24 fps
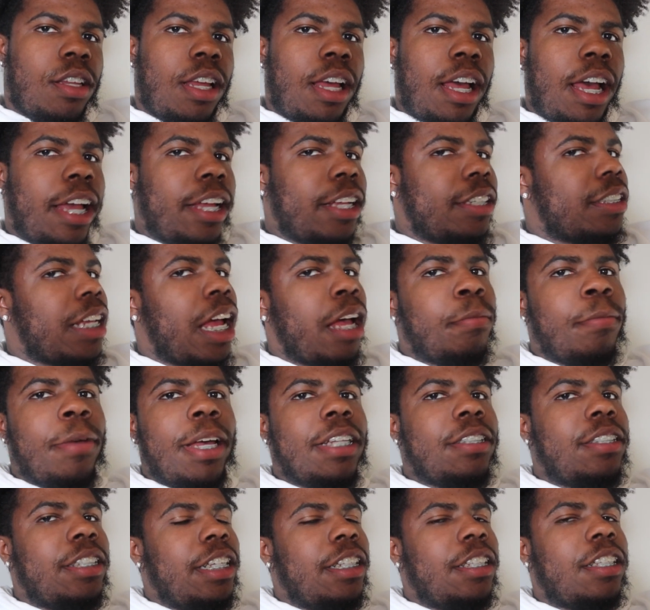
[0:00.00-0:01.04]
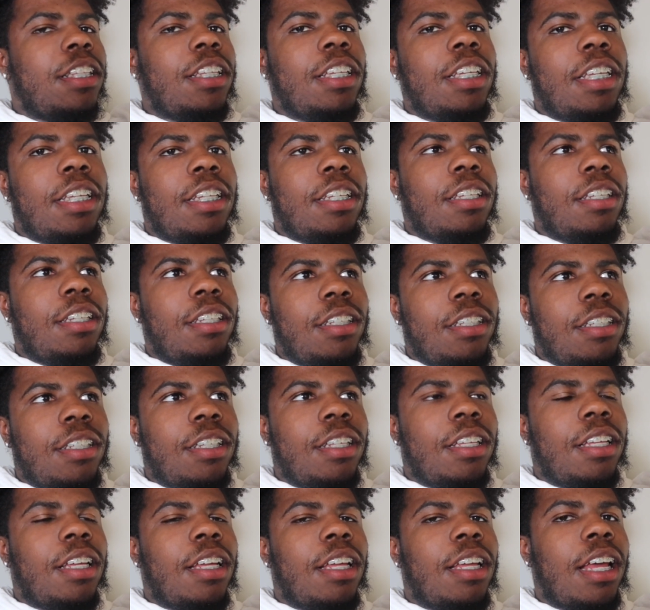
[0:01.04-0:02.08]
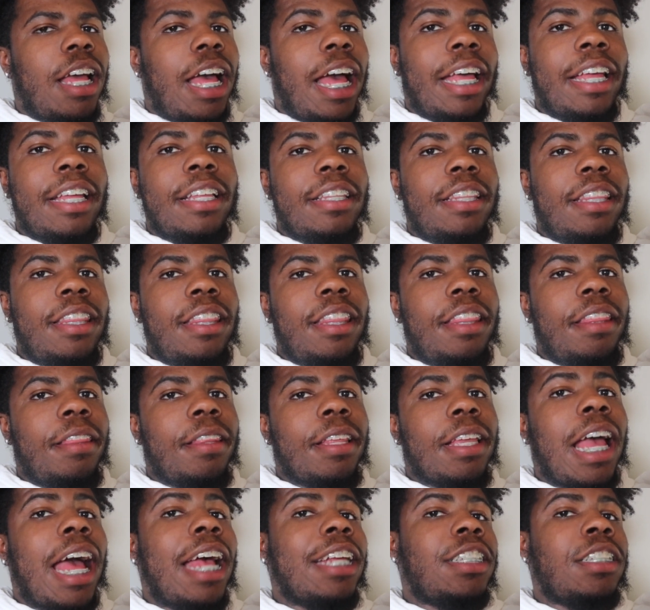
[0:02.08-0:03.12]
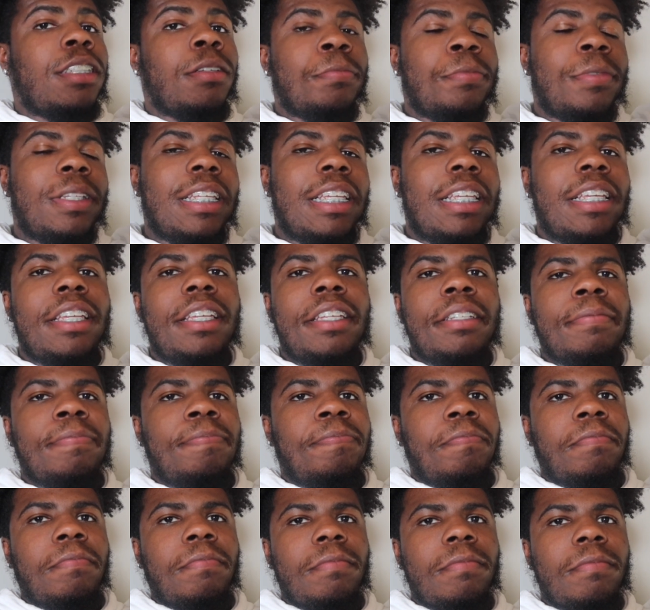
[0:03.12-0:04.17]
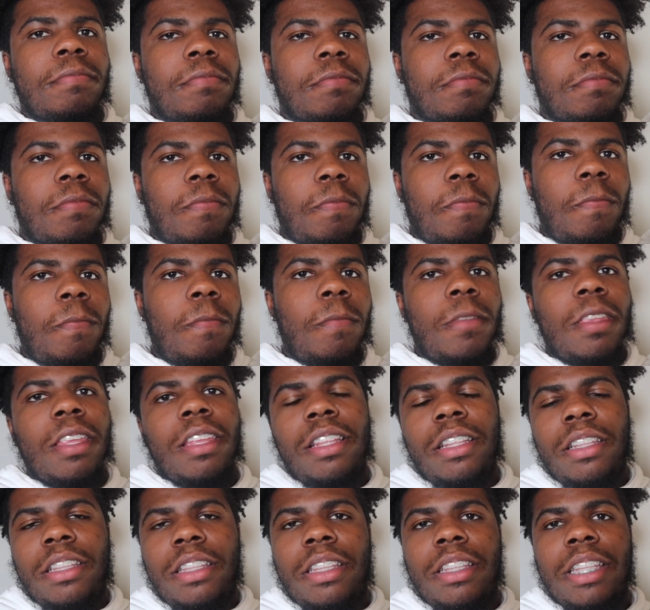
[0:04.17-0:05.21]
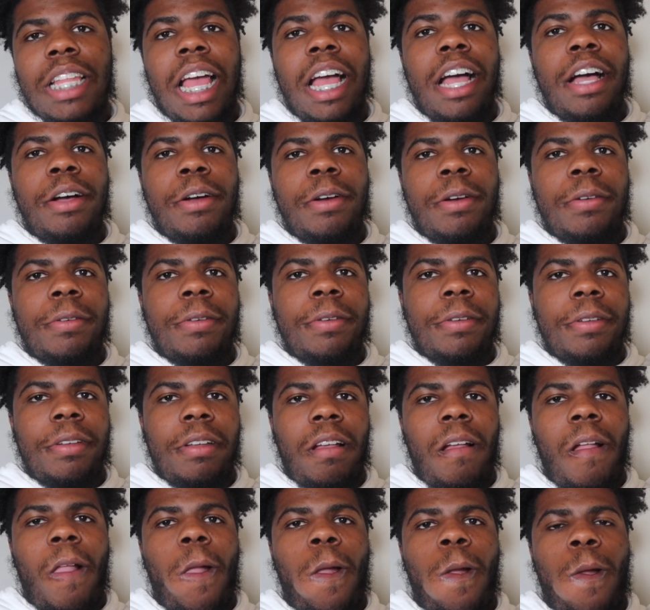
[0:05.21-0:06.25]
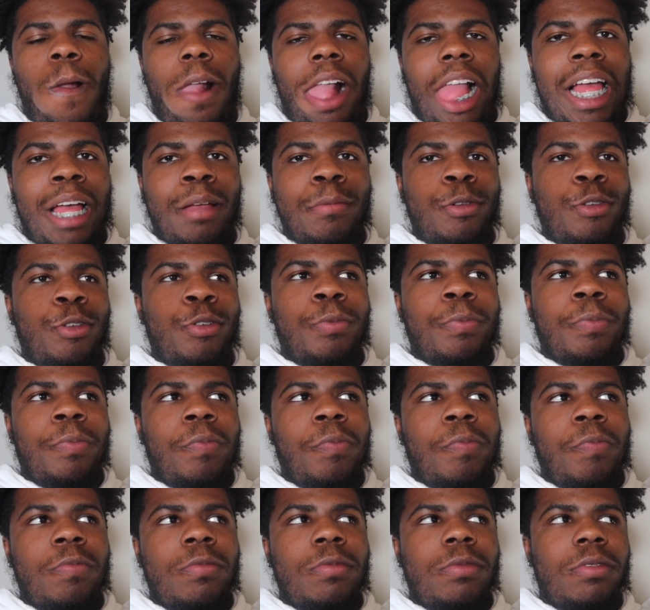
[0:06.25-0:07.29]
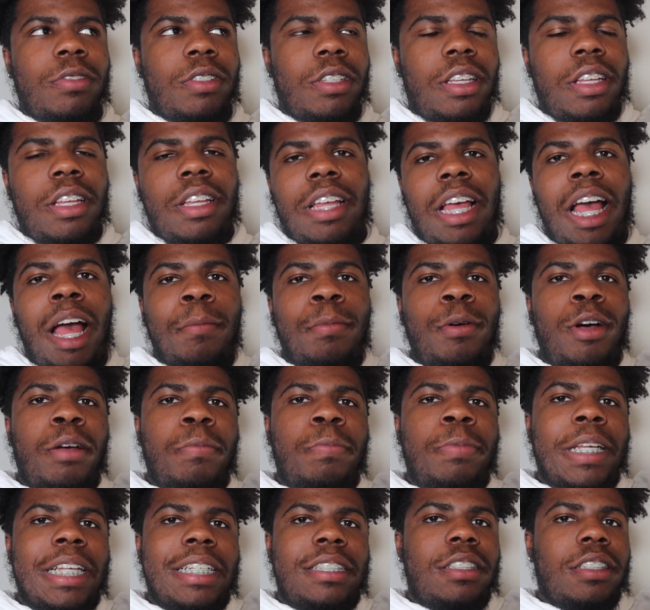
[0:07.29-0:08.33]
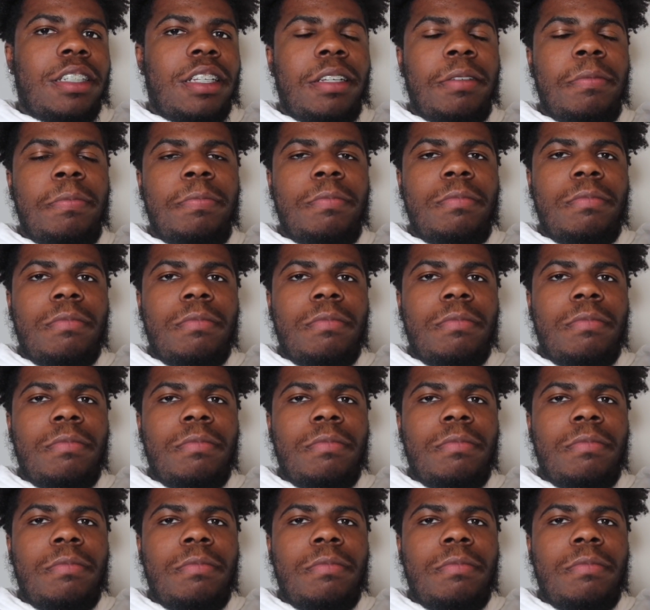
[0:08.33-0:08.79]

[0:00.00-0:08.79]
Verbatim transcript: I just got my teeth cleaned. I got something to eat. Now I'm home. I bought pizza.